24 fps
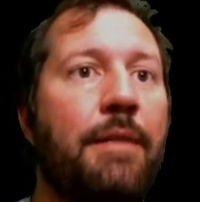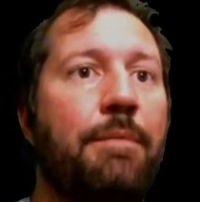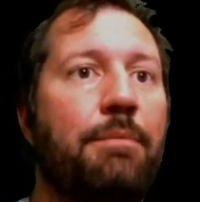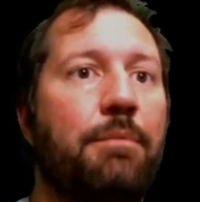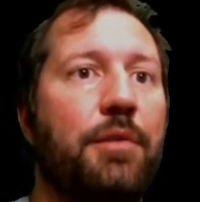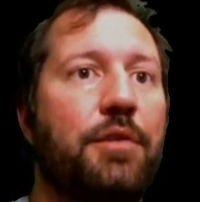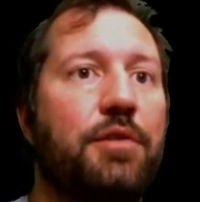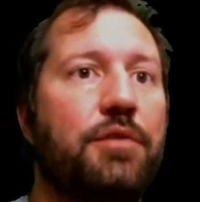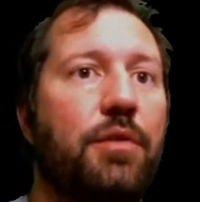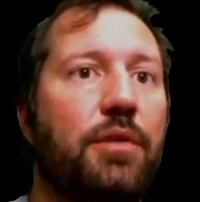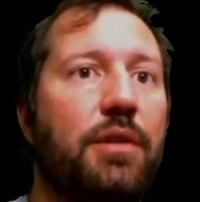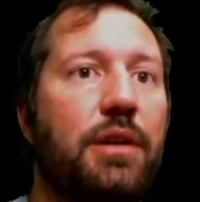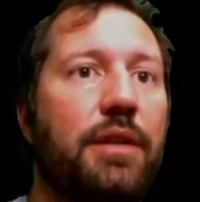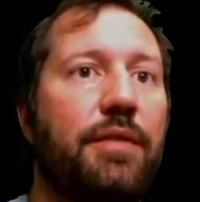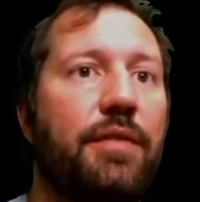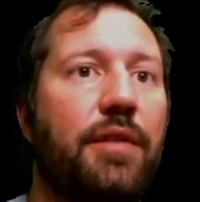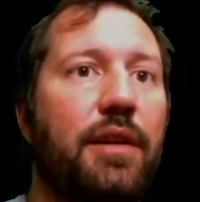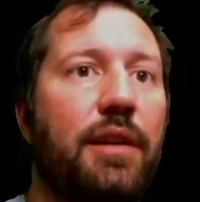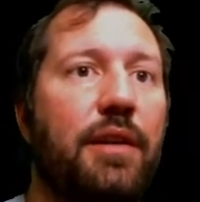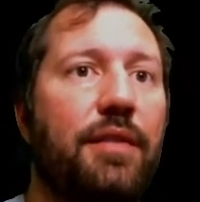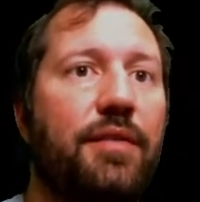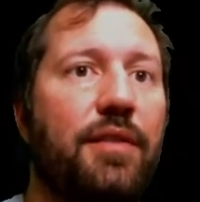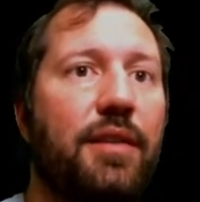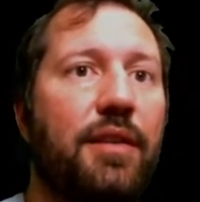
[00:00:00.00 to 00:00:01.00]
Majority of
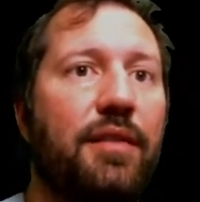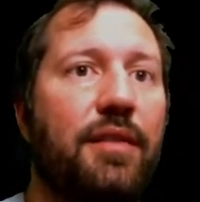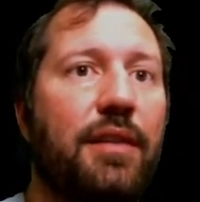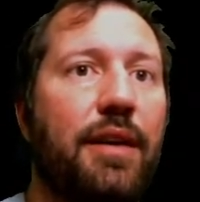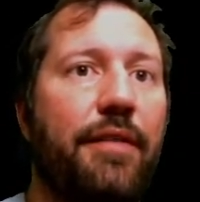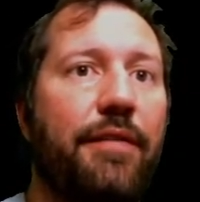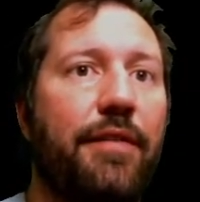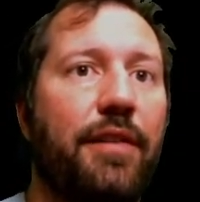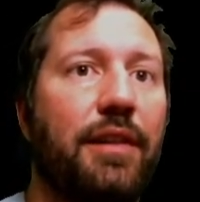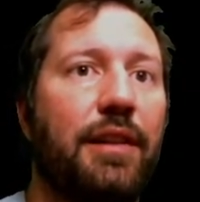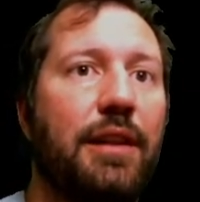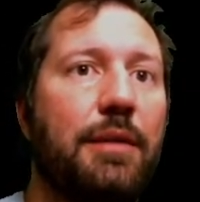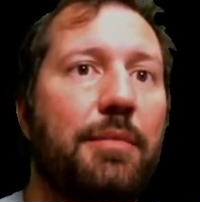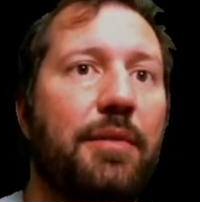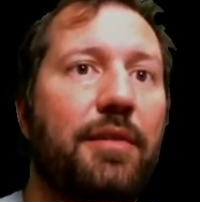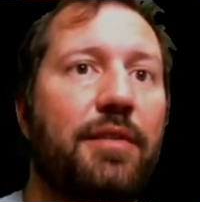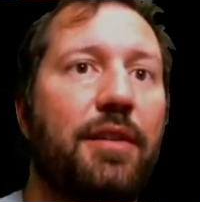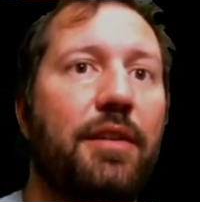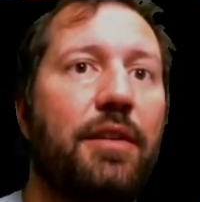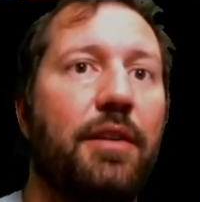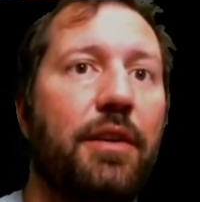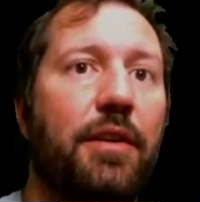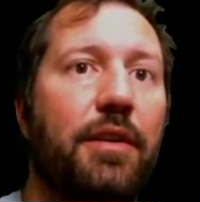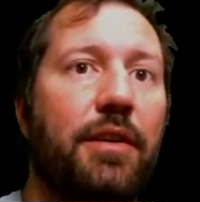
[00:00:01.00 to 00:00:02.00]
NFTs have a
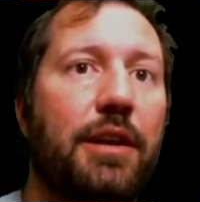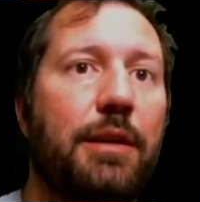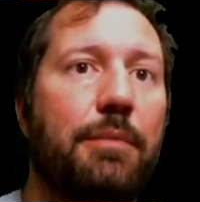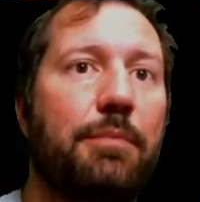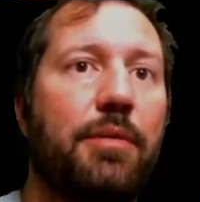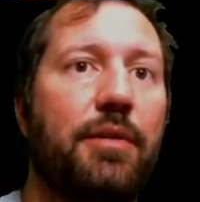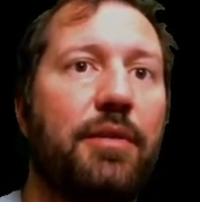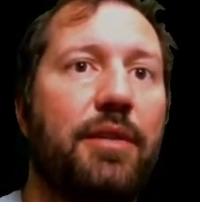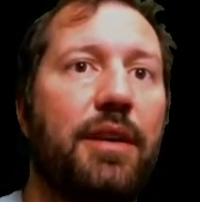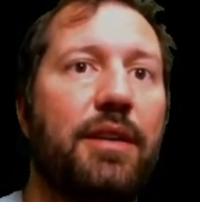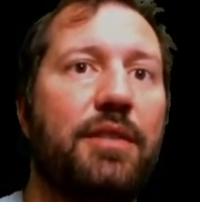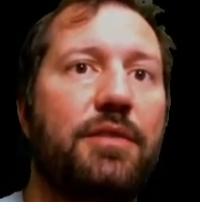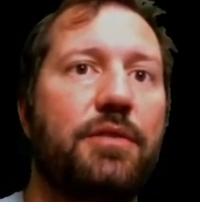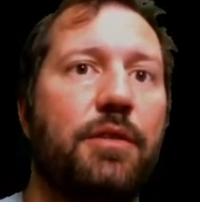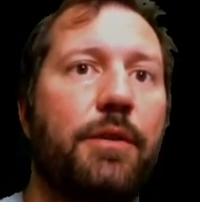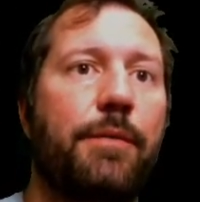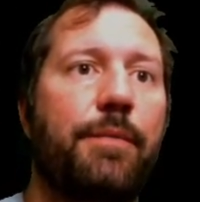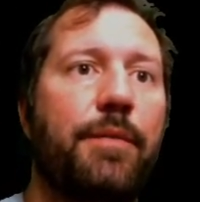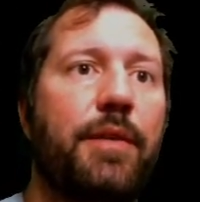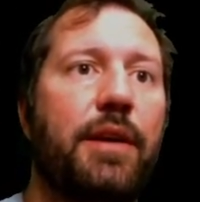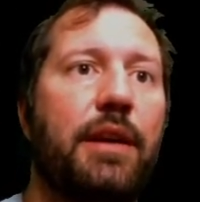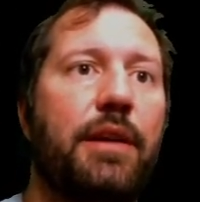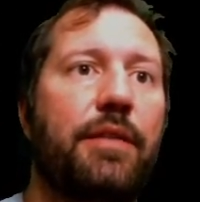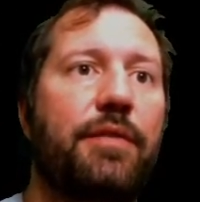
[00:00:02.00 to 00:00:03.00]
limited earning
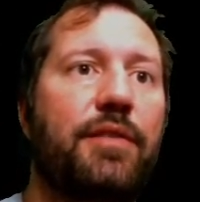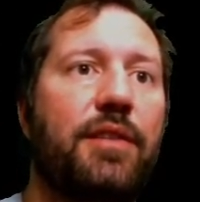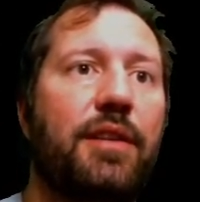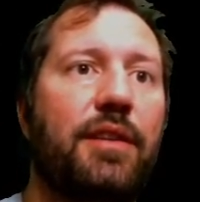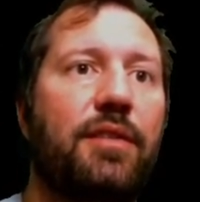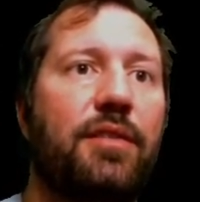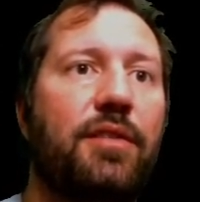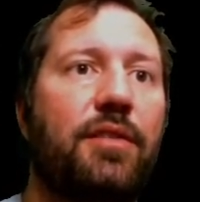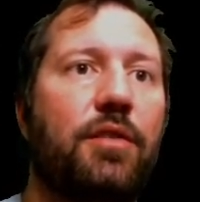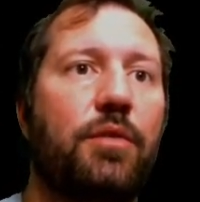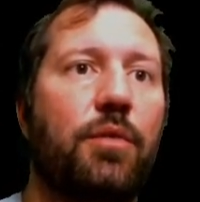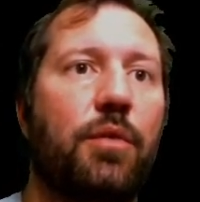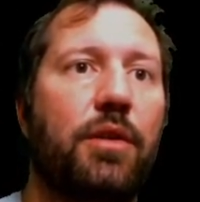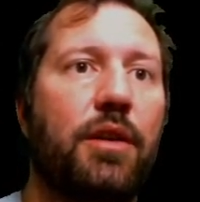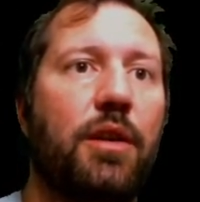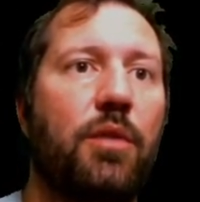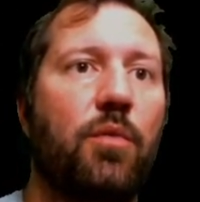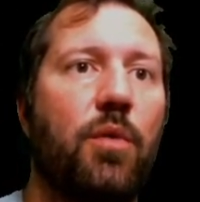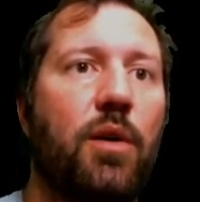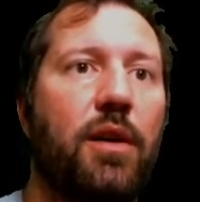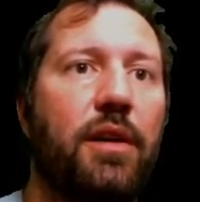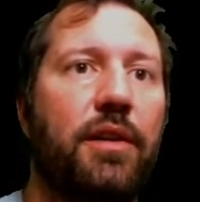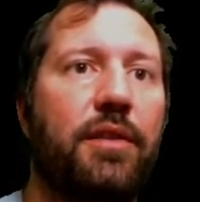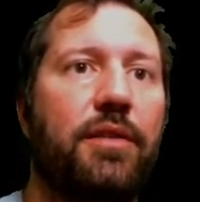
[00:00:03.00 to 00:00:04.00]
potential. NFTs stored in
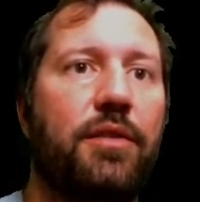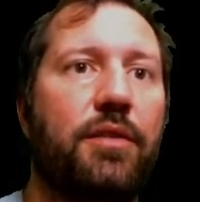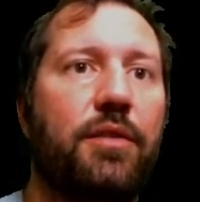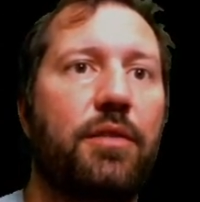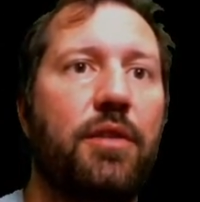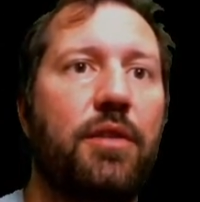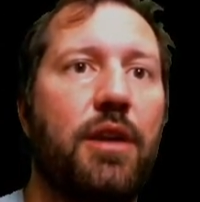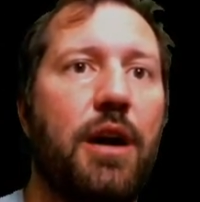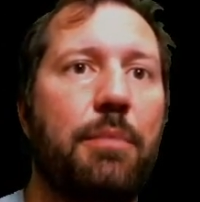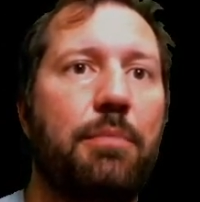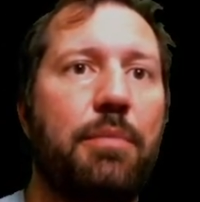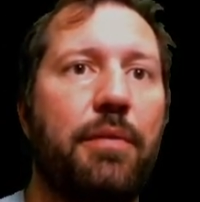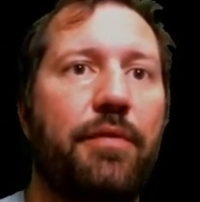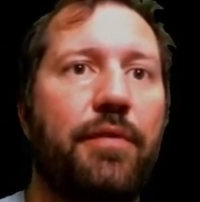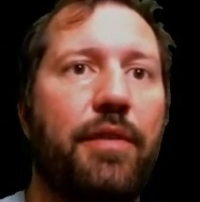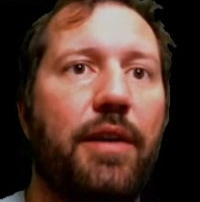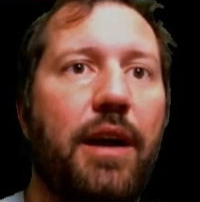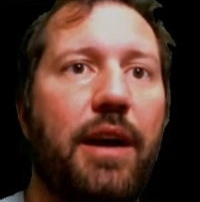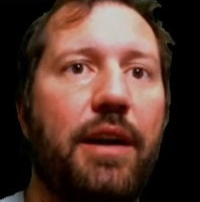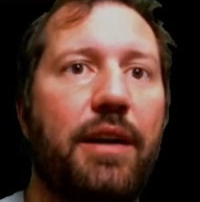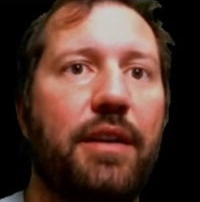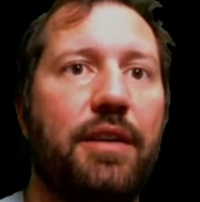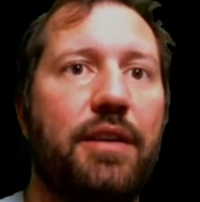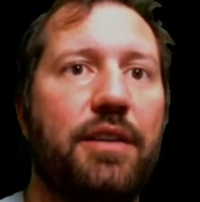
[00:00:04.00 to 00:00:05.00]
wallets do not
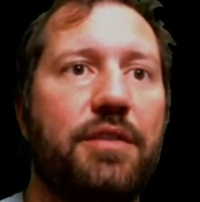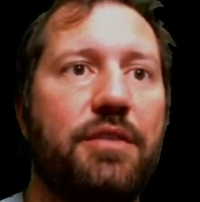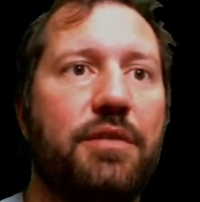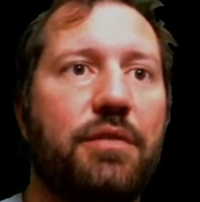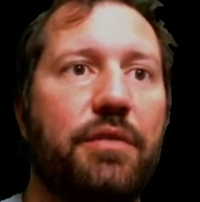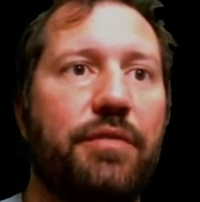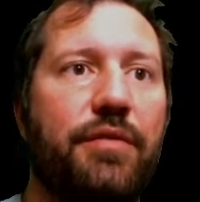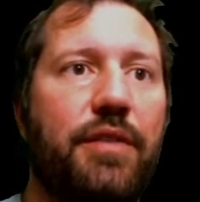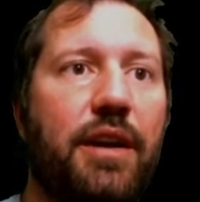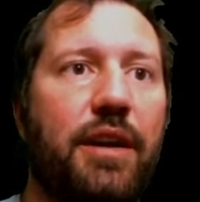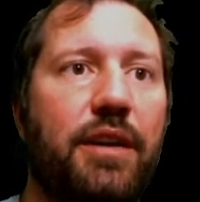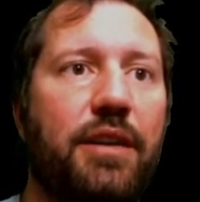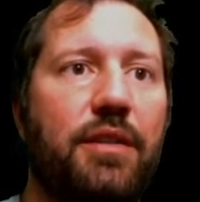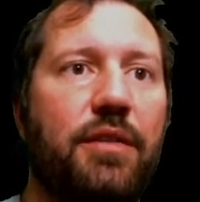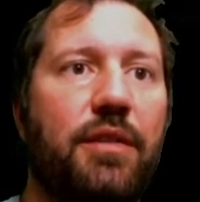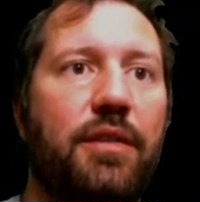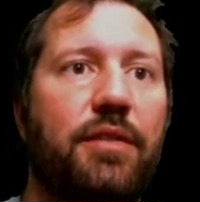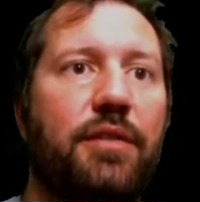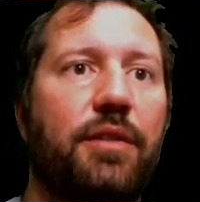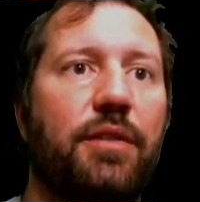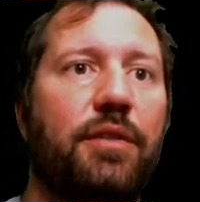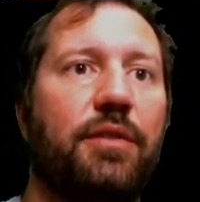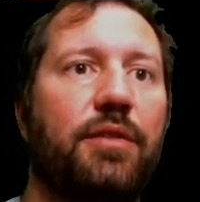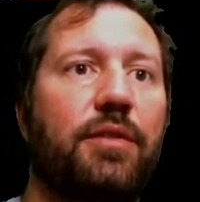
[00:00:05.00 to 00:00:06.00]
provide additional value
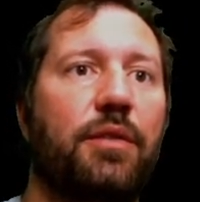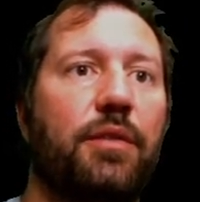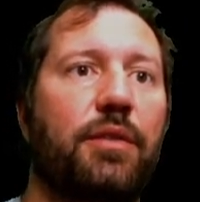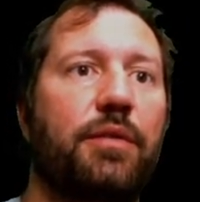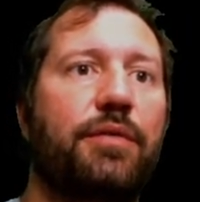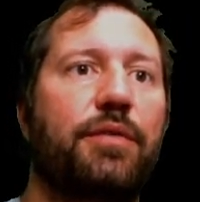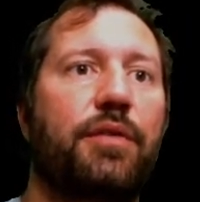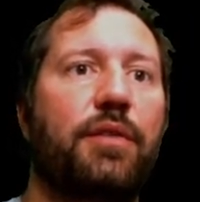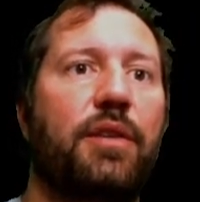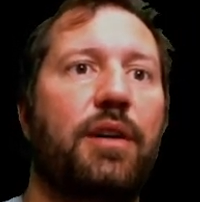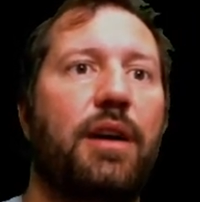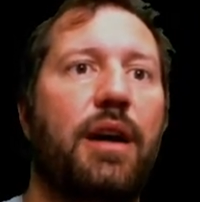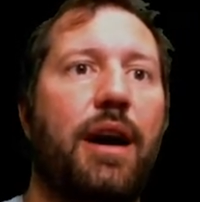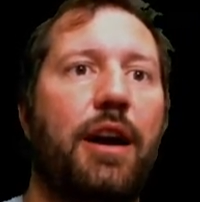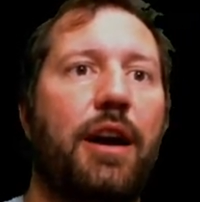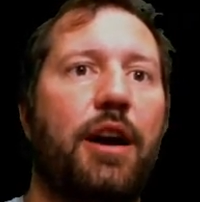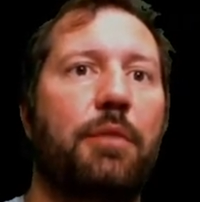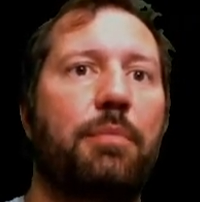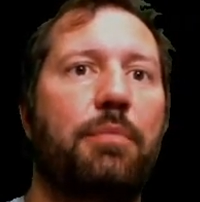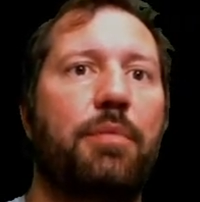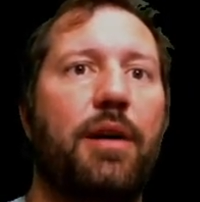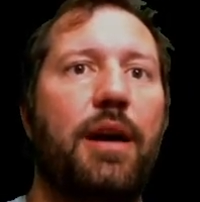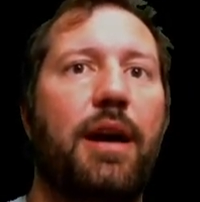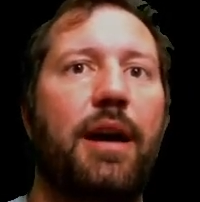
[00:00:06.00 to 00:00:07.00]
until sold for a
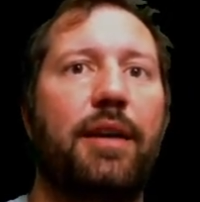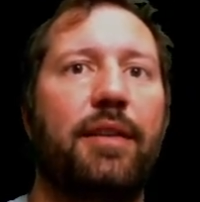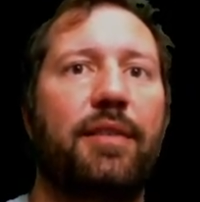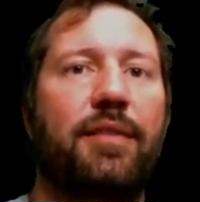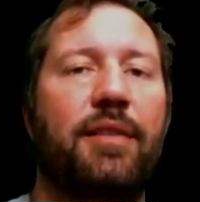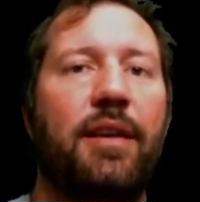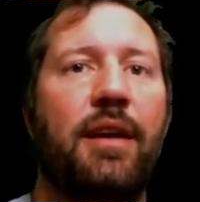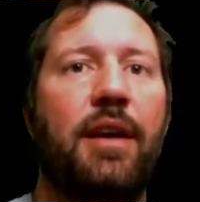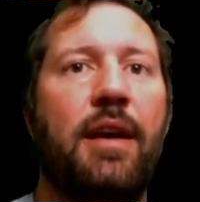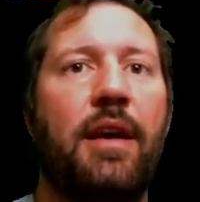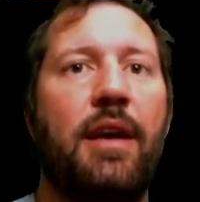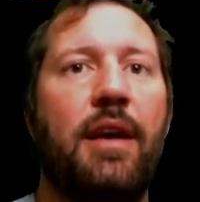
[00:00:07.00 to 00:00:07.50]
higher price.